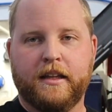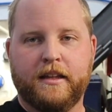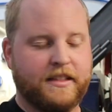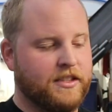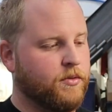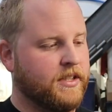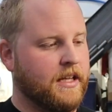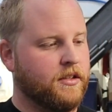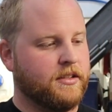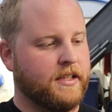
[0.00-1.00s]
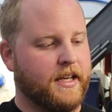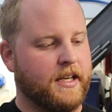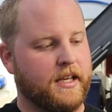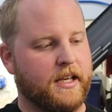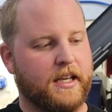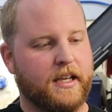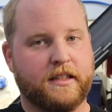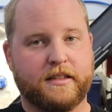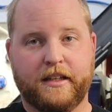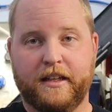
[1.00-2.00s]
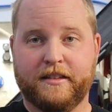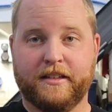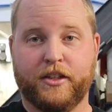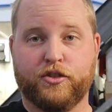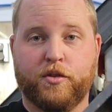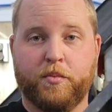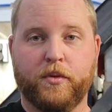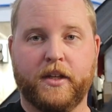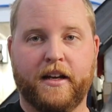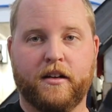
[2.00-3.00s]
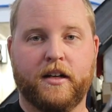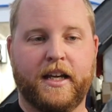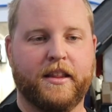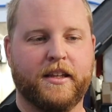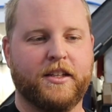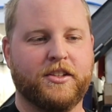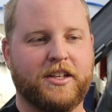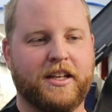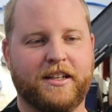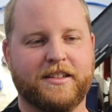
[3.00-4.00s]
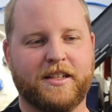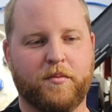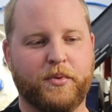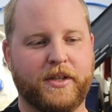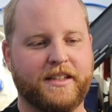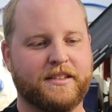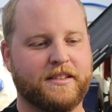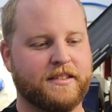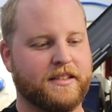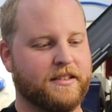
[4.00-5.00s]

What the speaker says: this is what that looks like. It is like triple layer, 1/8 inch in some places.